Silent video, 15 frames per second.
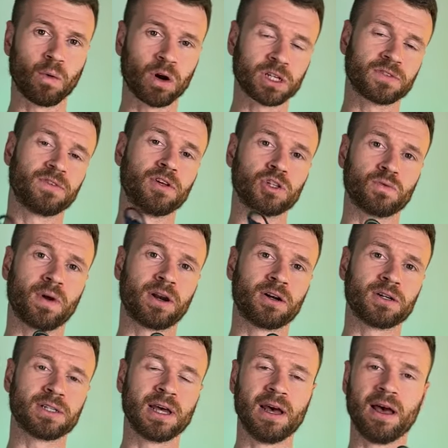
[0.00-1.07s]
works for those
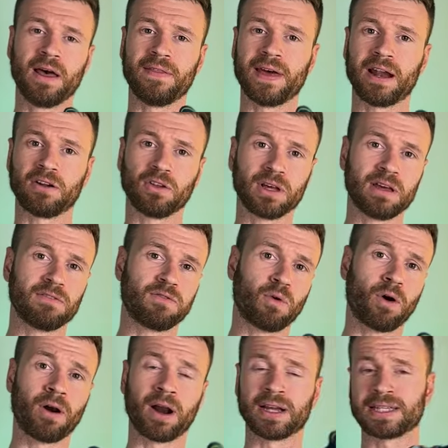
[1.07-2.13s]
runners that are looking for a